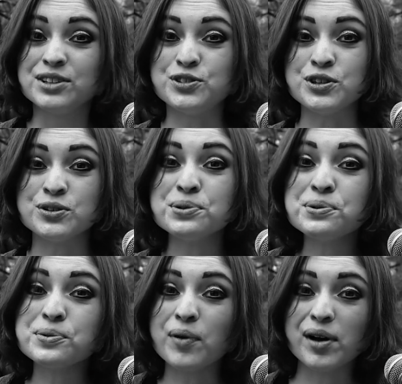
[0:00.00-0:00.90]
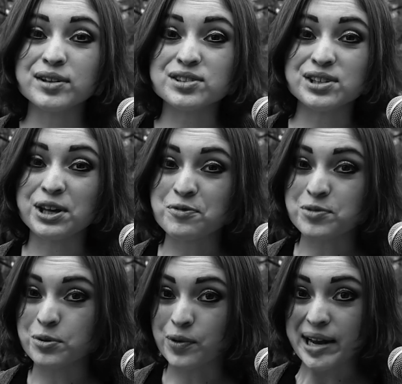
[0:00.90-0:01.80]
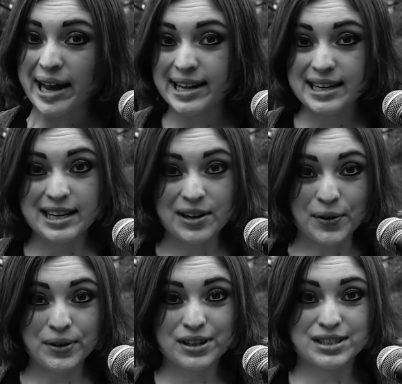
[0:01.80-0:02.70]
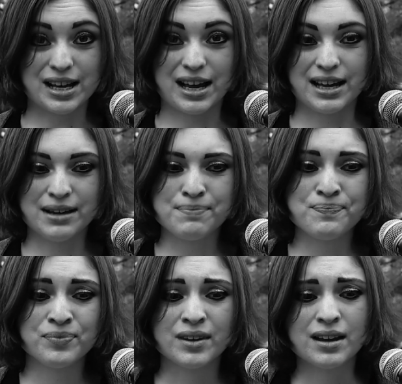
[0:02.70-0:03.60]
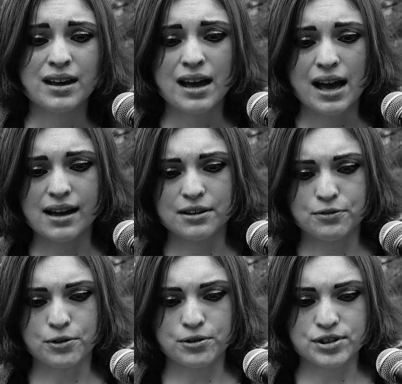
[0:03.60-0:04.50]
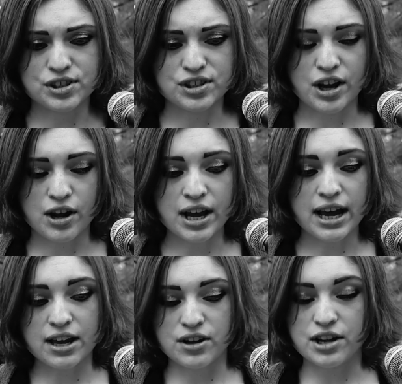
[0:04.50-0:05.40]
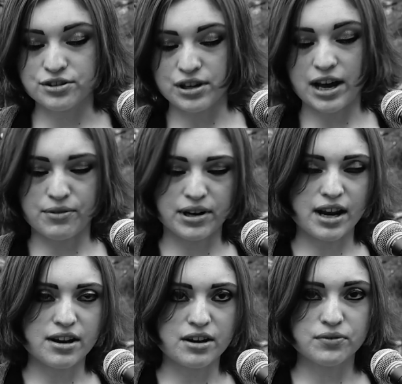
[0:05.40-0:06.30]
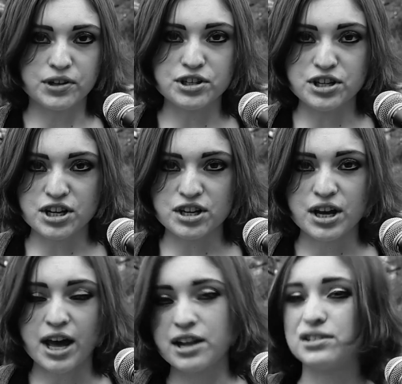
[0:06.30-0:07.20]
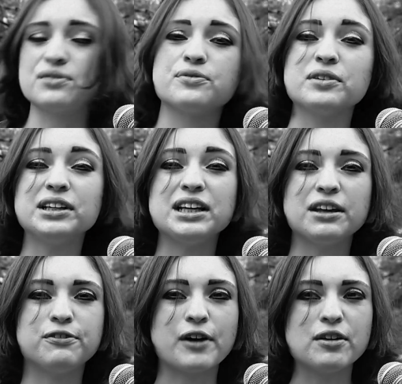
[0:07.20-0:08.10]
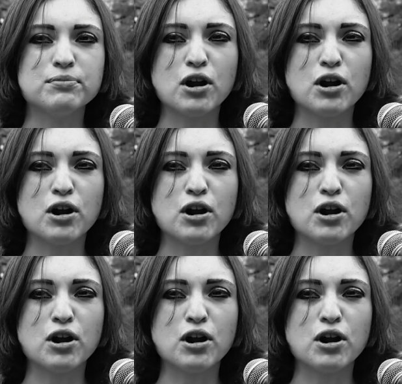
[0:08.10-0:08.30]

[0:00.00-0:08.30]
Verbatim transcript: Do you want to give you what I need all the time? And of course, he's like, "Oh yeah, I got, I do got what I, what you need." And it's a leaky fountain